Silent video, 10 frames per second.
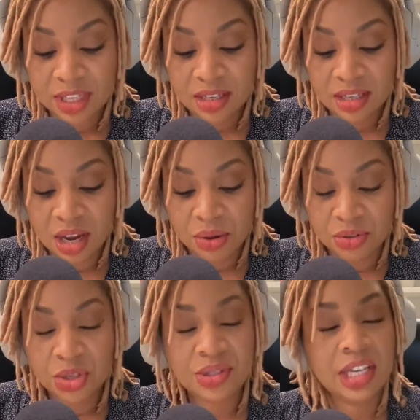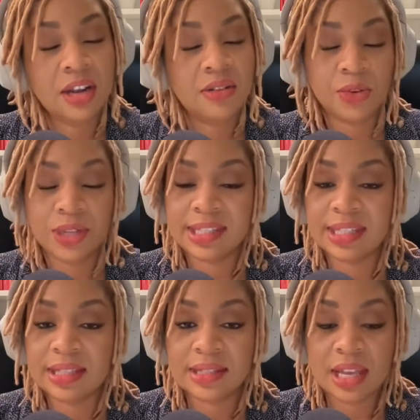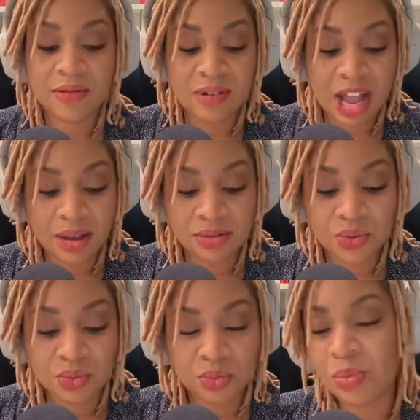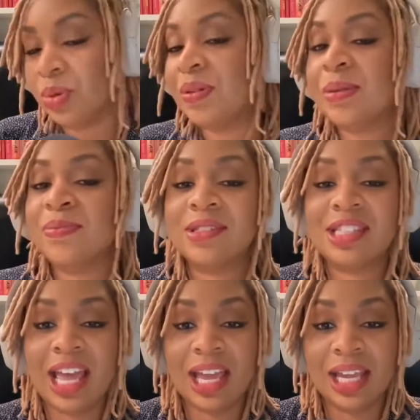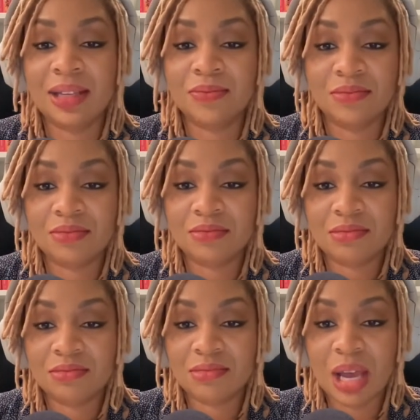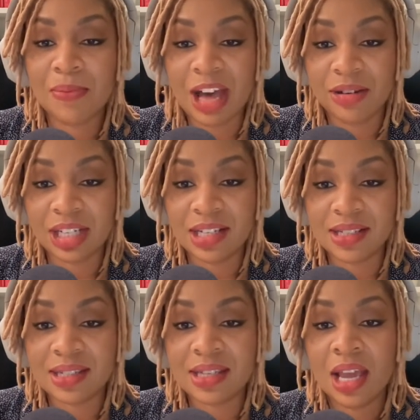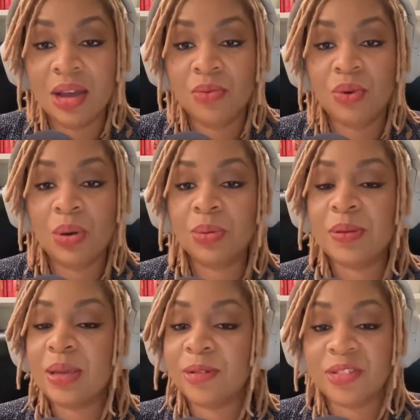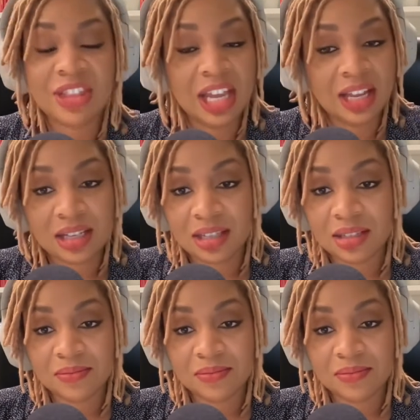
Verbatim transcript: you know using our voices around what will people say about us what will people think